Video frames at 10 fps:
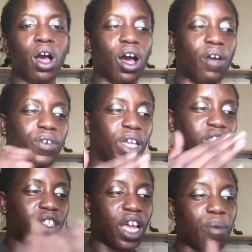of okay,
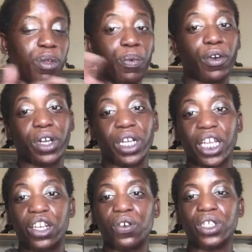so now people are going to
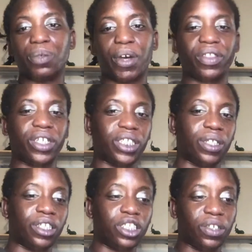get noticed about this
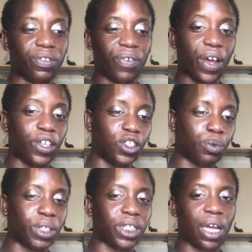and the shift of how I use
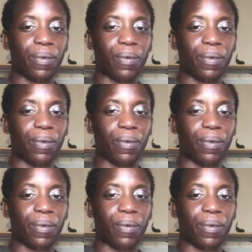my time,